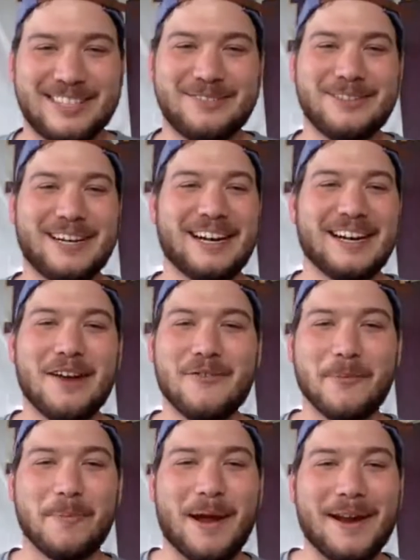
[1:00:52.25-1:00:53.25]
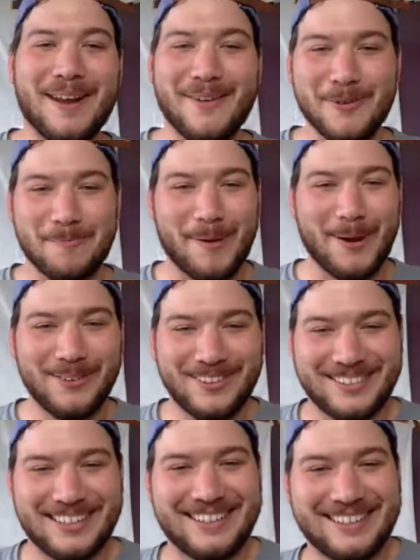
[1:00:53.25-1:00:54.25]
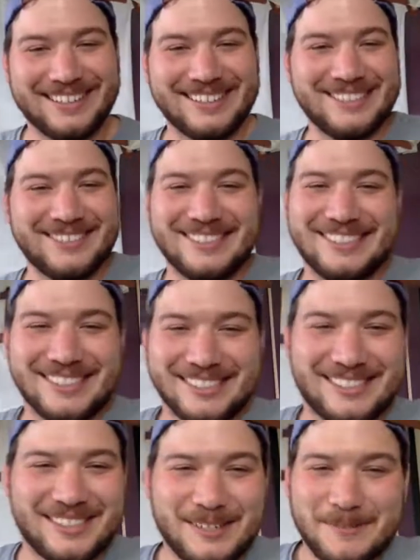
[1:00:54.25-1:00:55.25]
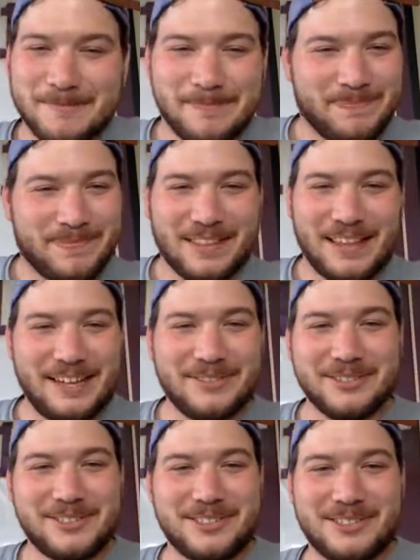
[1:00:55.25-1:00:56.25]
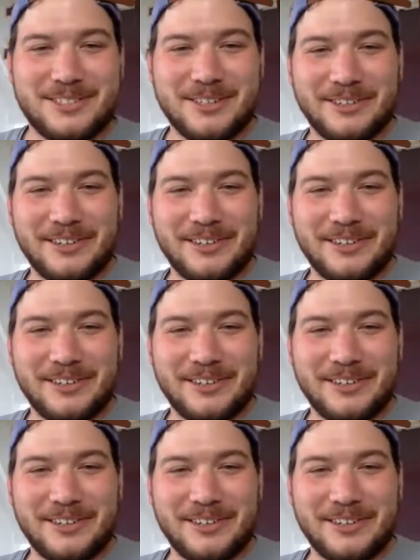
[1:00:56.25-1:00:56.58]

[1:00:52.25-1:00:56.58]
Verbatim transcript: didn't we? I never, I never posted it because it was just, it was just you